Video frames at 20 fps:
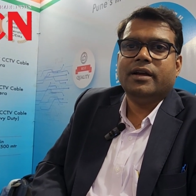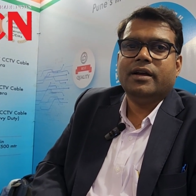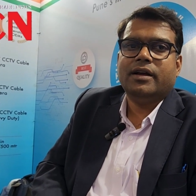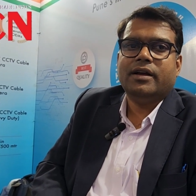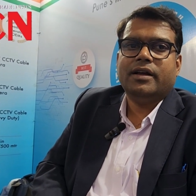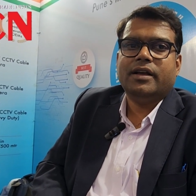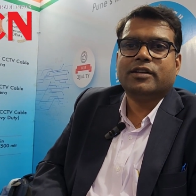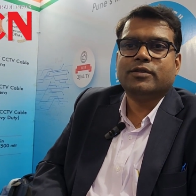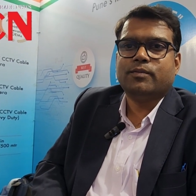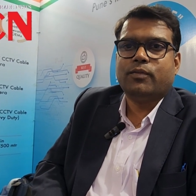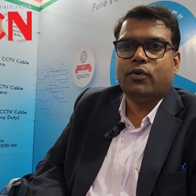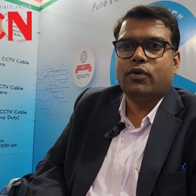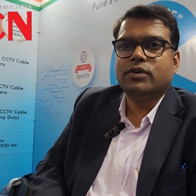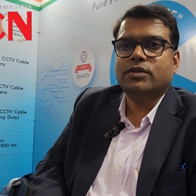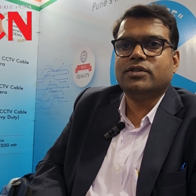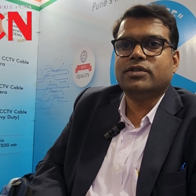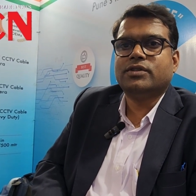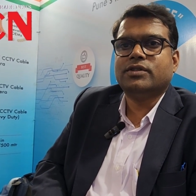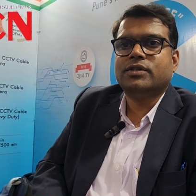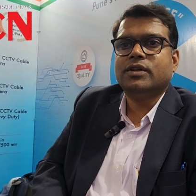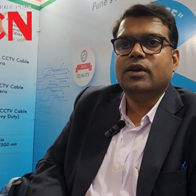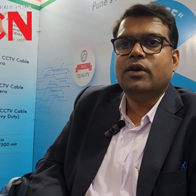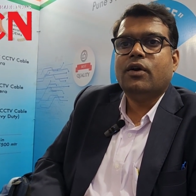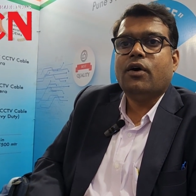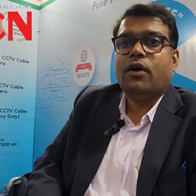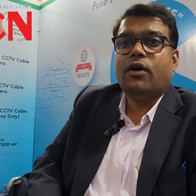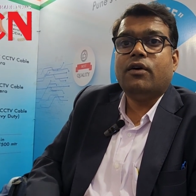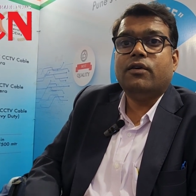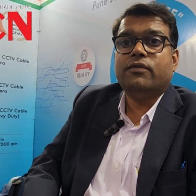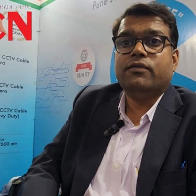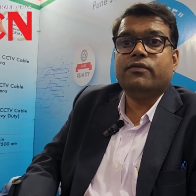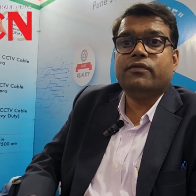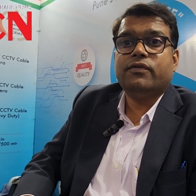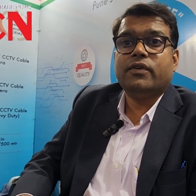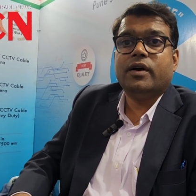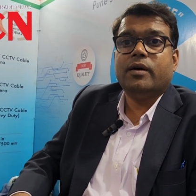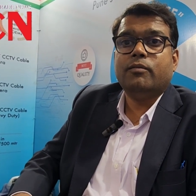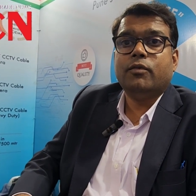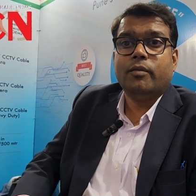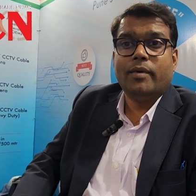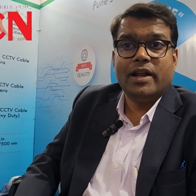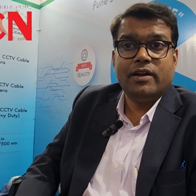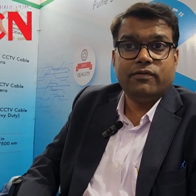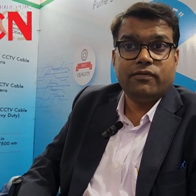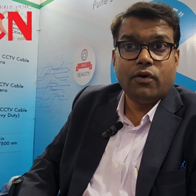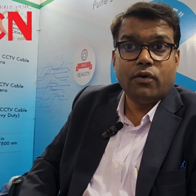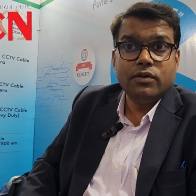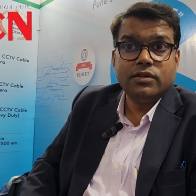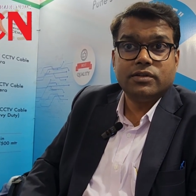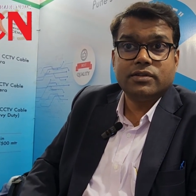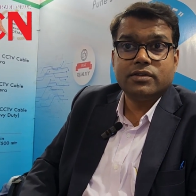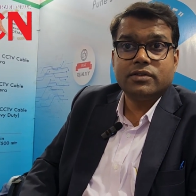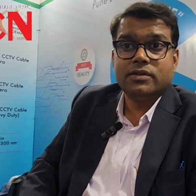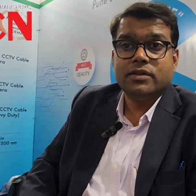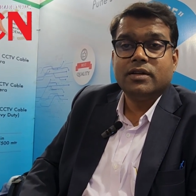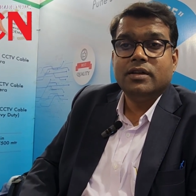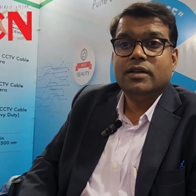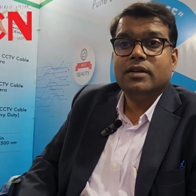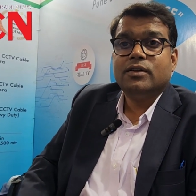exports of mobile phones.